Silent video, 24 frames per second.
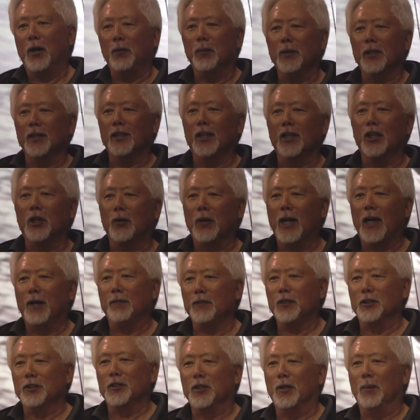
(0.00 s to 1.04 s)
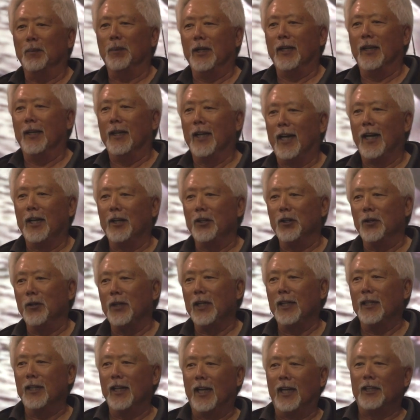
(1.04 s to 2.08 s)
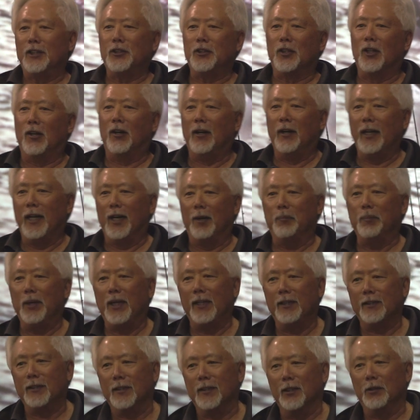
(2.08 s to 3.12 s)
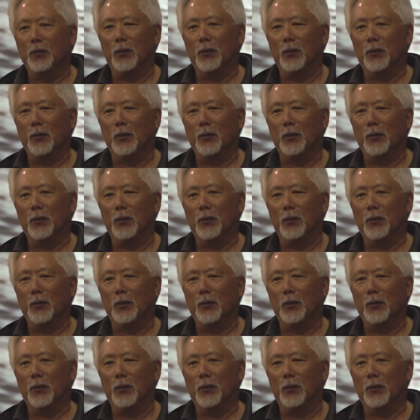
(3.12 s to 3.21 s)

wanted to go after somebody and I knew he liked straw hat pizza,